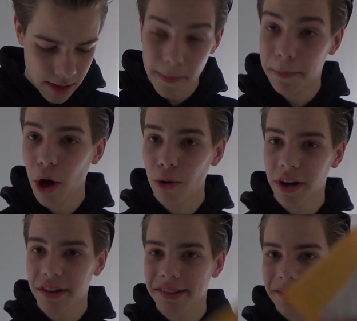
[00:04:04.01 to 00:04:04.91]

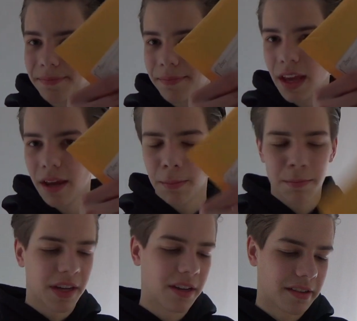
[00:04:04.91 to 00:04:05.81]
bonus
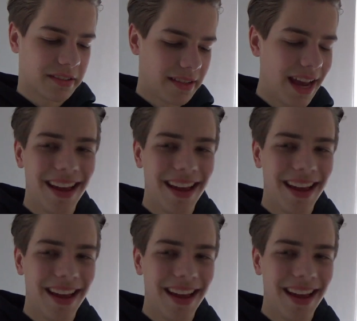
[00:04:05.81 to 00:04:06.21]
because